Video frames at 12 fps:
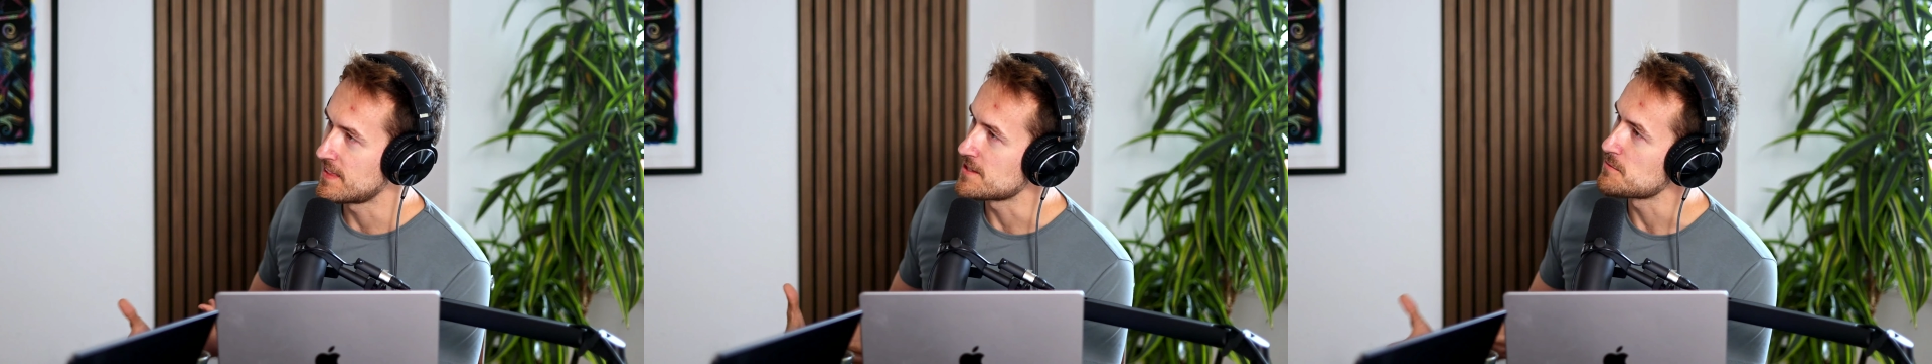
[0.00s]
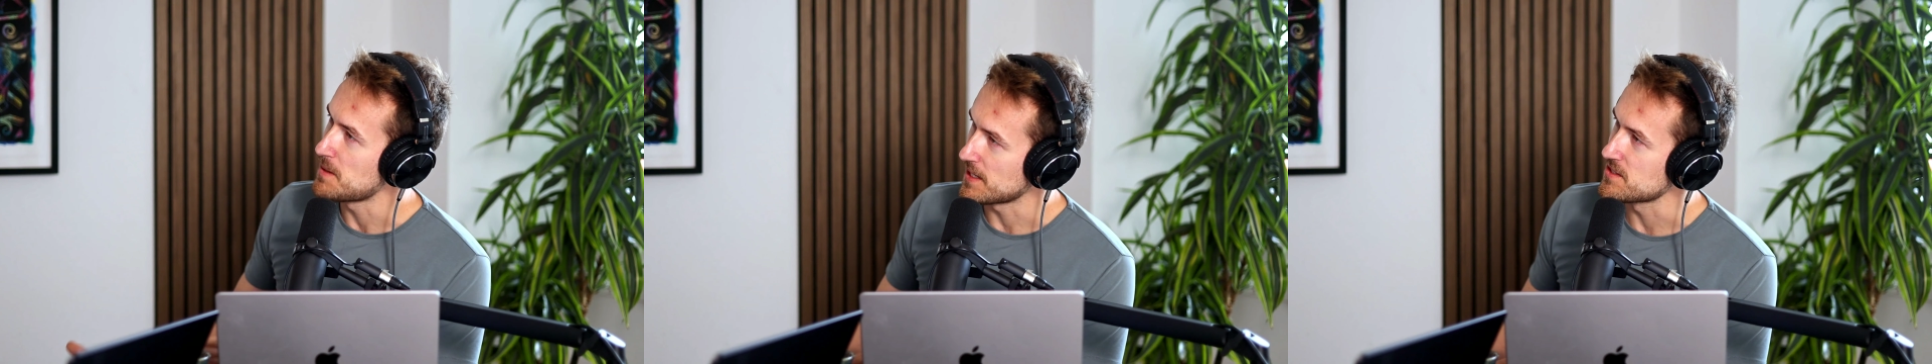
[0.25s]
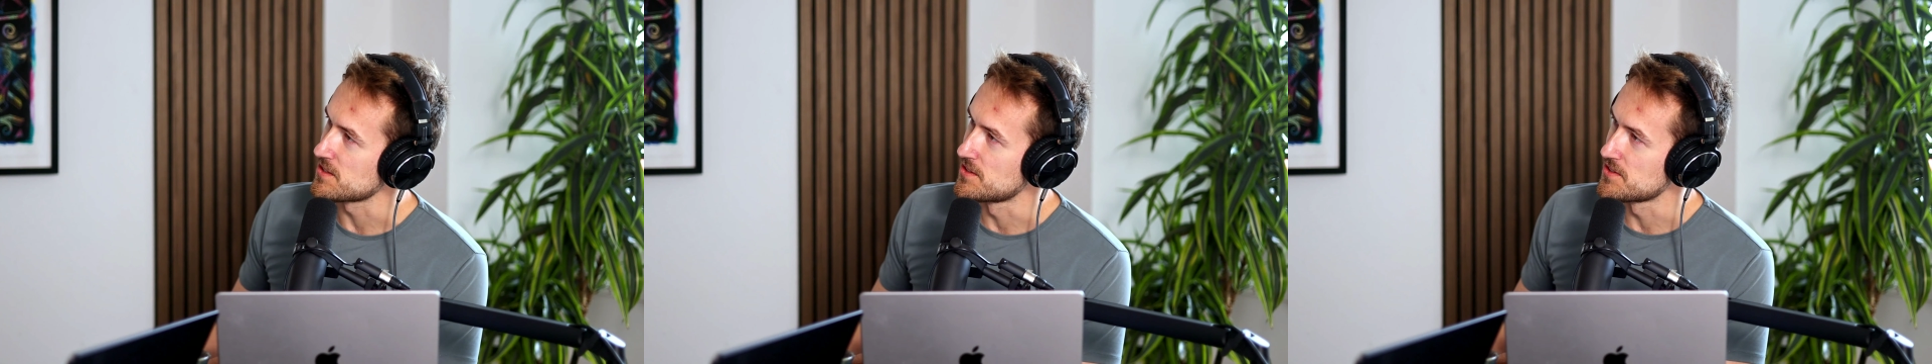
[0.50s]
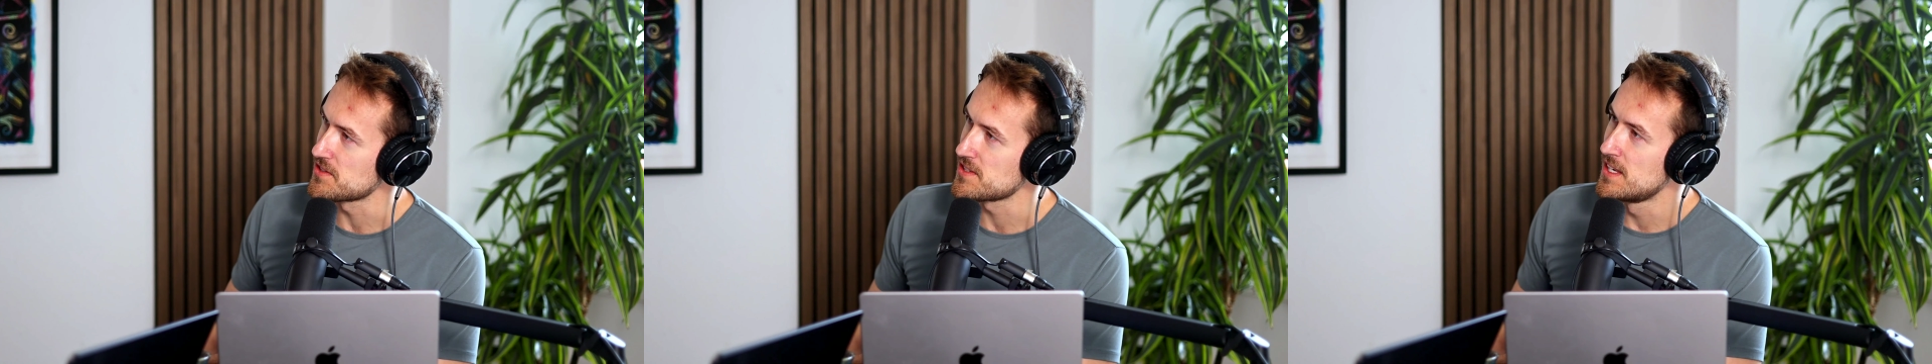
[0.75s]
these
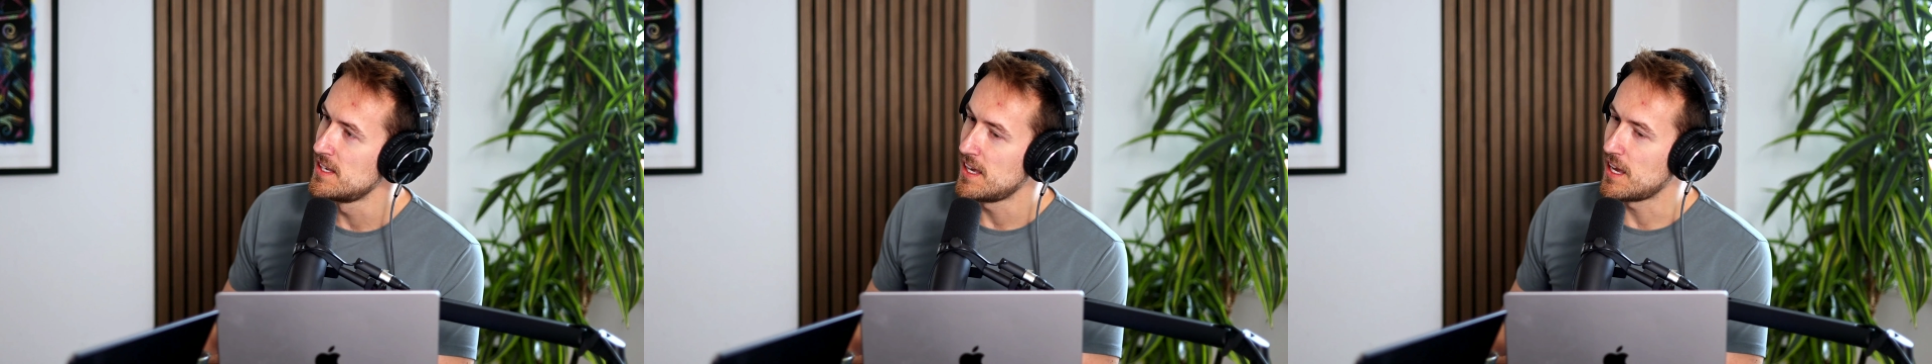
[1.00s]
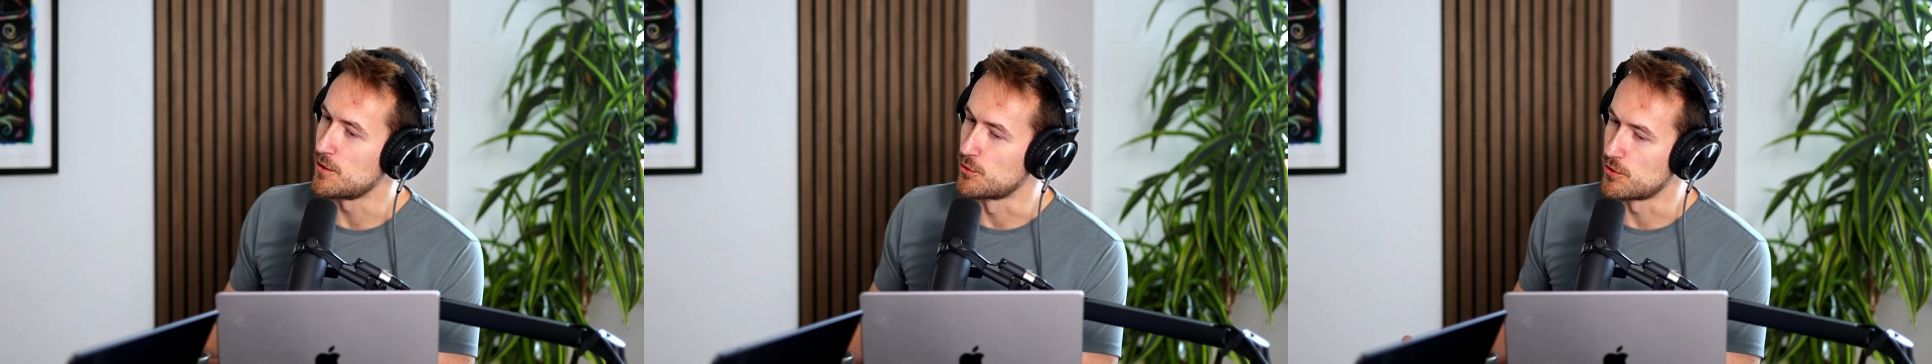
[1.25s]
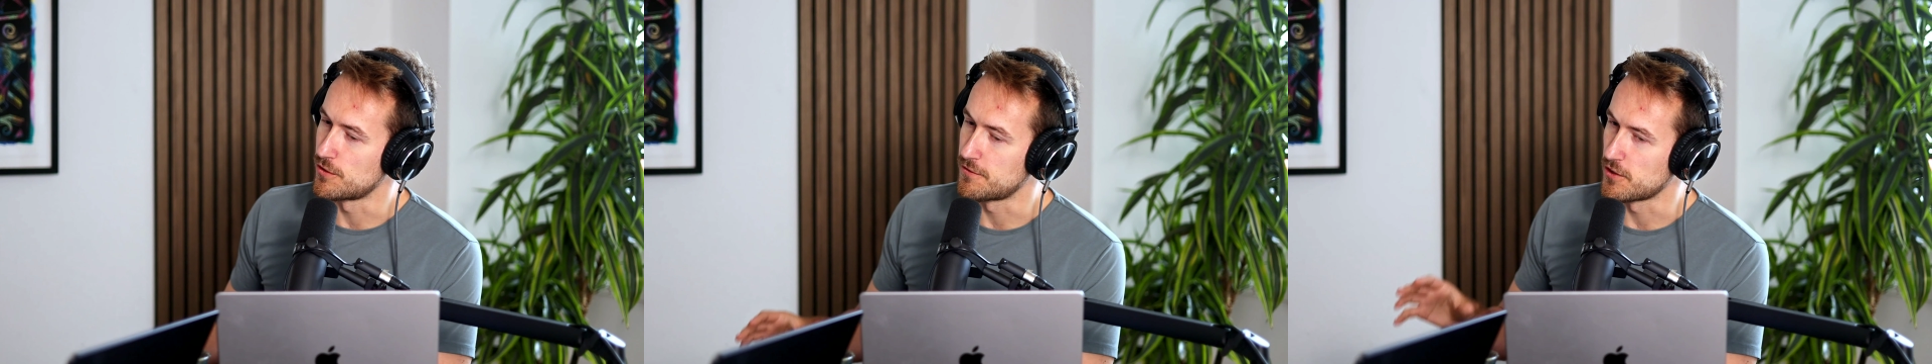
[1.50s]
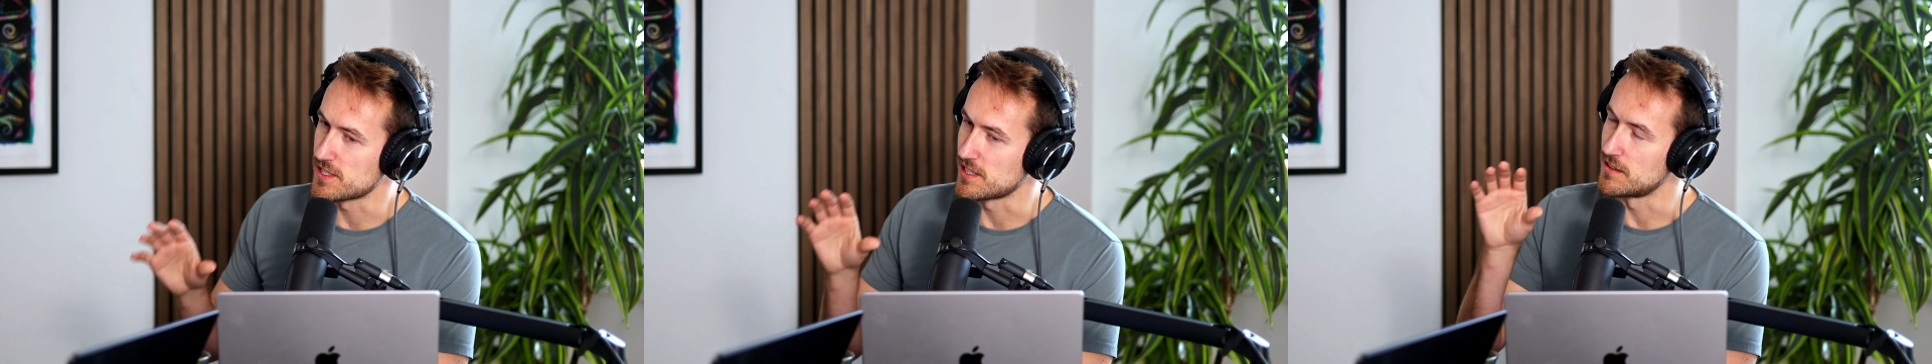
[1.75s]
pixels in order for it to